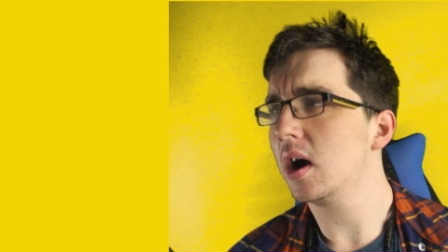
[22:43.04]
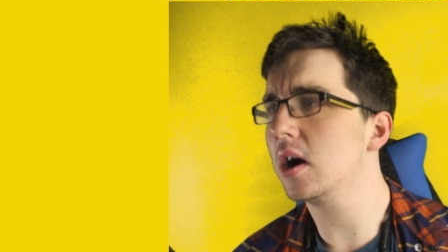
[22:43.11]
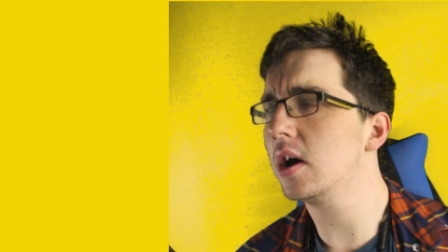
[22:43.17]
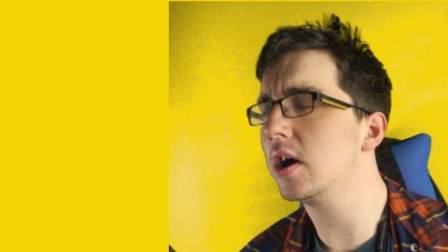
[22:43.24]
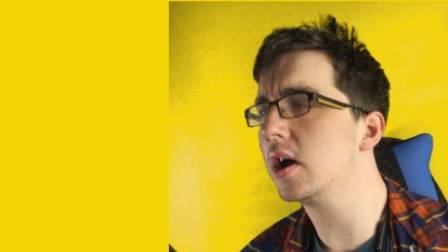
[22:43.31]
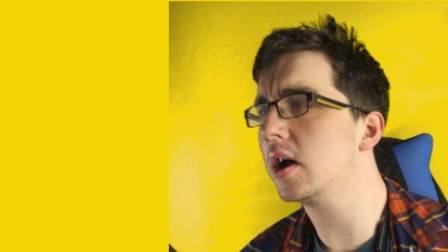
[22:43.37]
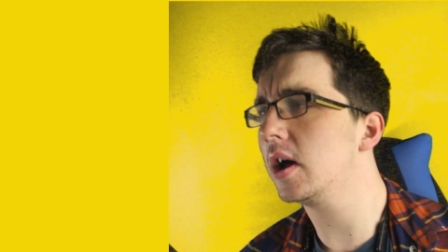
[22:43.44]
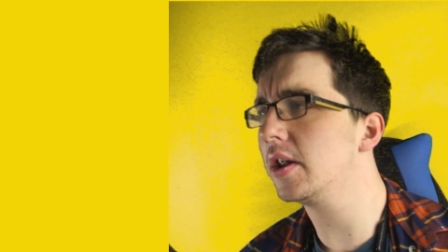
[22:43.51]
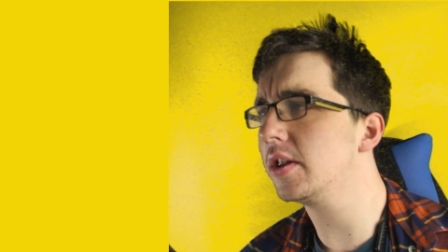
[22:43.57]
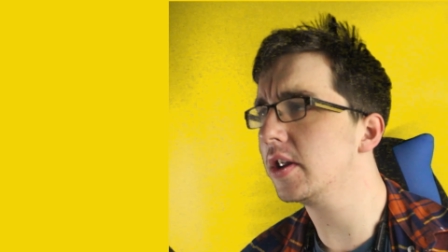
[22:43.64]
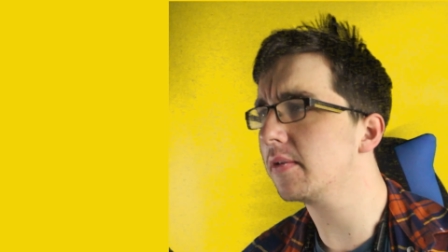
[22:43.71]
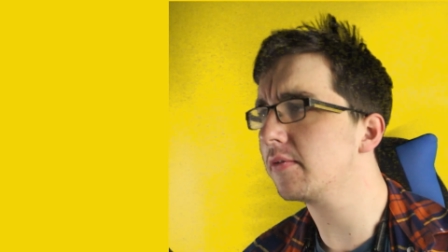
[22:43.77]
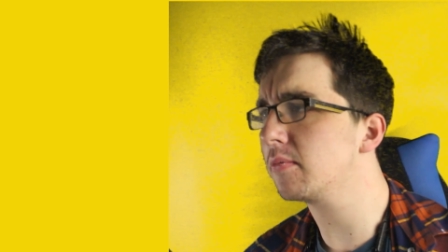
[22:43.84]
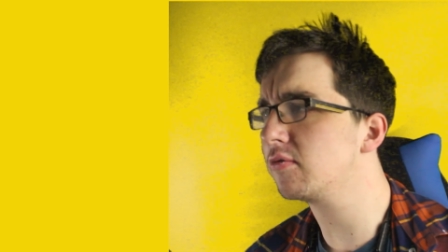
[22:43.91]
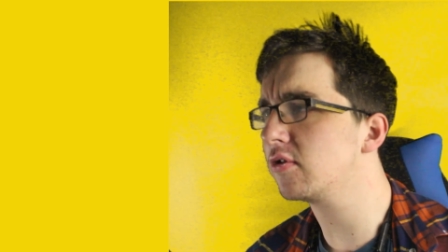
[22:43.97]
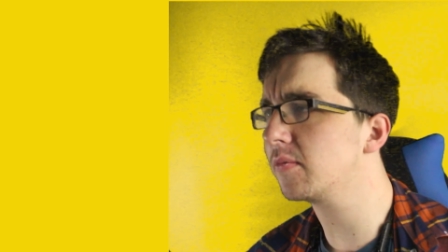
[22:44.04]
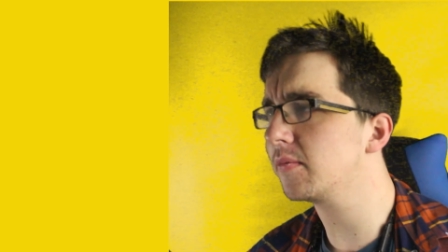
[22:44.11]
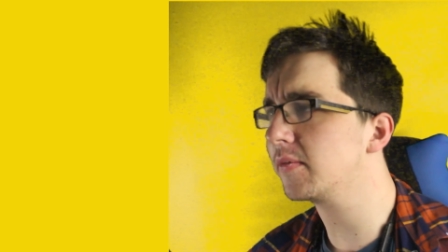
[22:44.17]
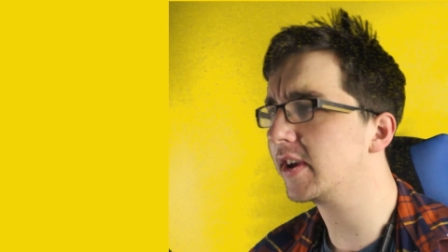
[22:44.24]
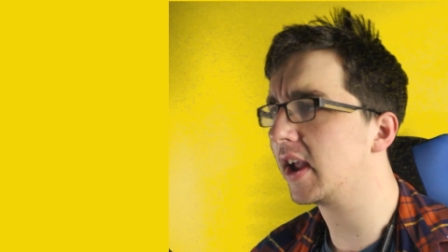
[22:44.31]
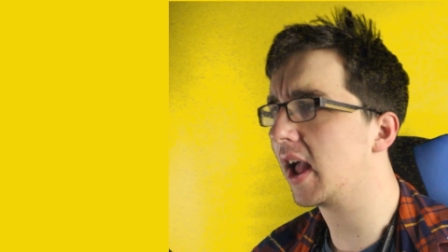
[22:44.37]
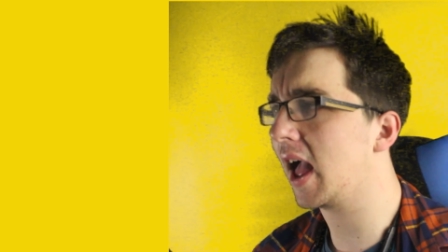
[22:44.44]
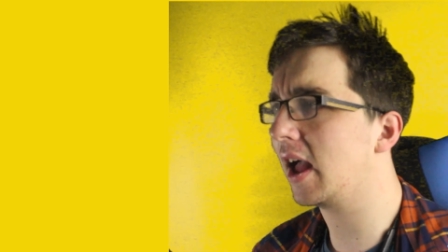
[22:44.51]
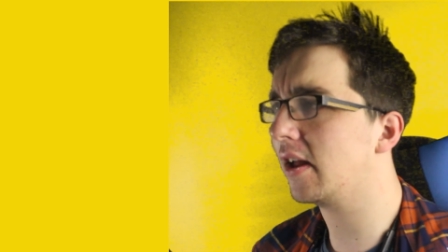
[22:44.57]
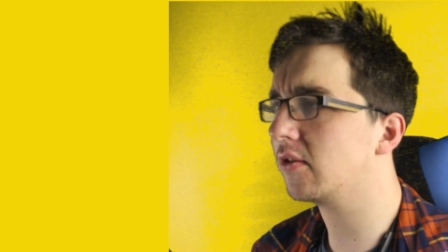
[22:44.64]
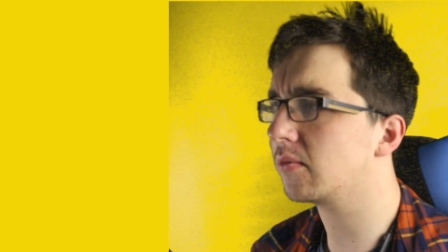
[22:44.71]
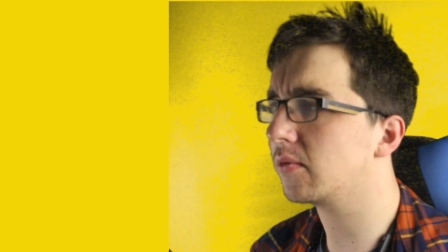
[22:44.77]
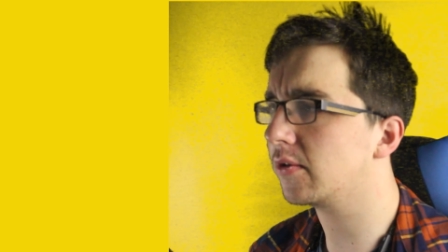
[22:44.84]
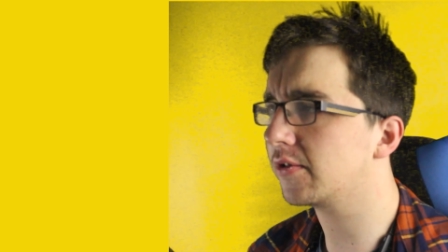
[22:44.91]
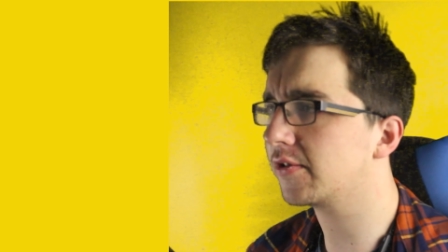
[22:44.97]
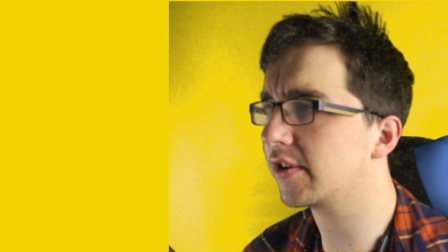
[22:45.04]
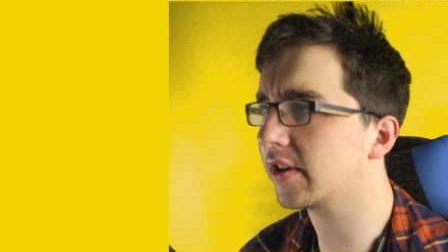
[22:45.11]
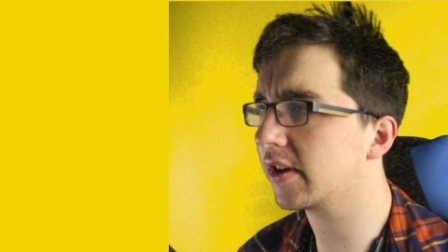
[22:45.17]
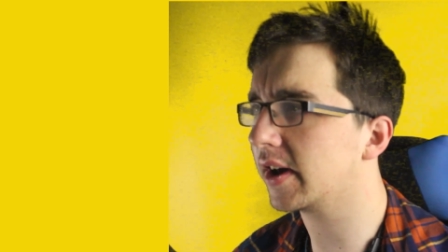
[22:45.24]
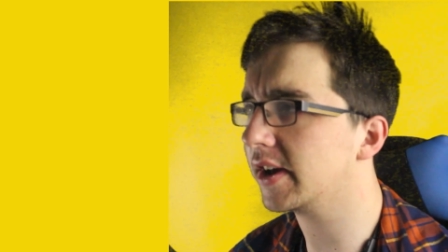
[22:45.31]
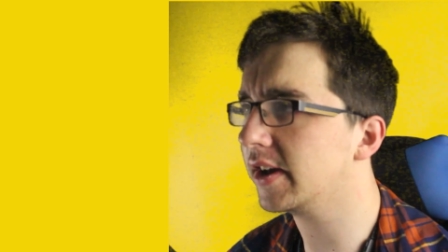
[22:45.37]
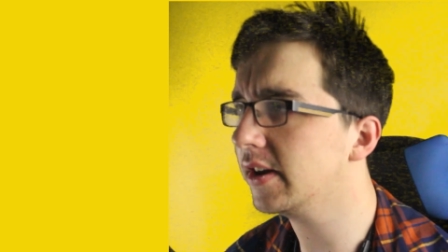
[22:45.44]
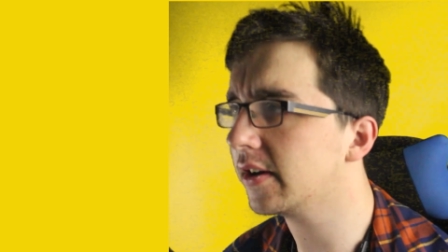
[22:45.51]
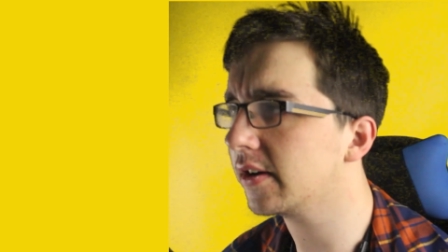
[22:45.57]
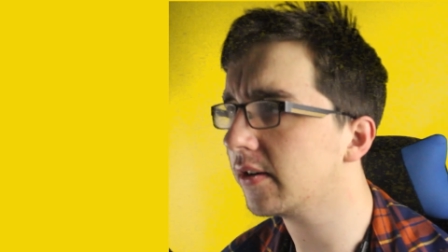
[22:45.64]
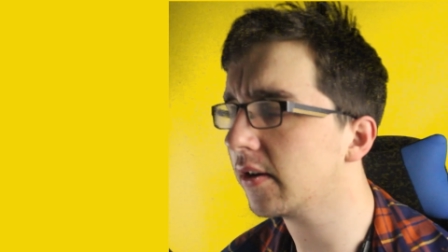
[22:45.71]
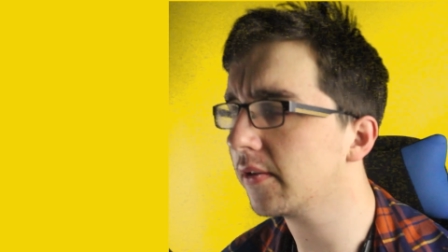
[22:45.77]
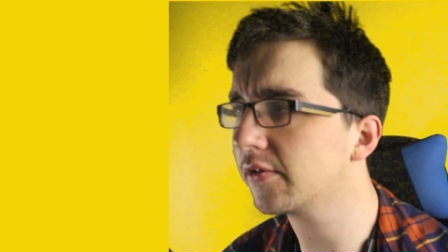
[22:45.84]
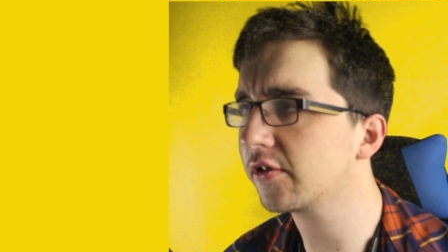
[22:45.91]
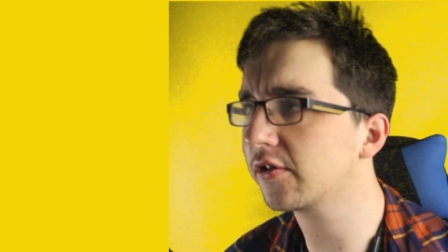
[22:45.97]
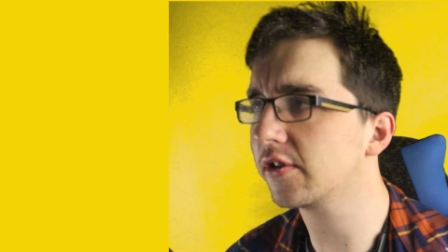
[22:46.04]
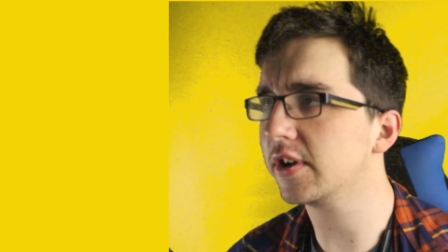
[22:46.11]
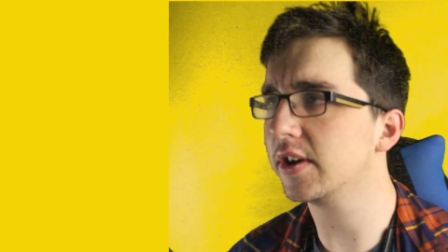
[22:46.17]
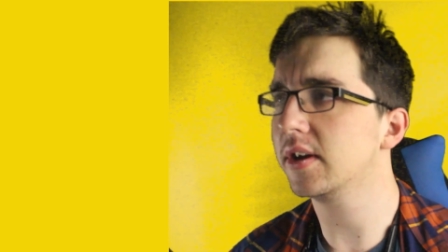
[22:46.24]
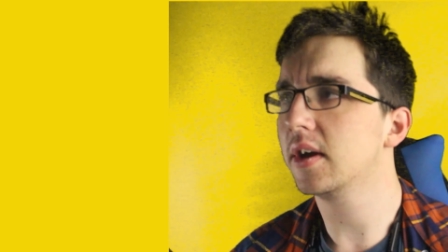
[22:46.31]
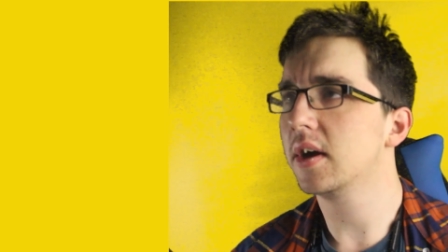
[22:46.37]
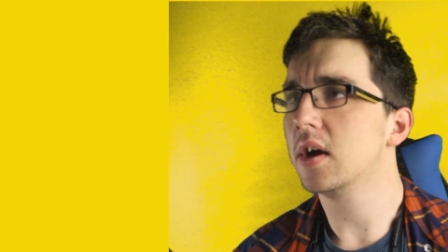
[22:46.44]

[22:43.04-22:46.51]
Another problem we had was that, like, you know, obviously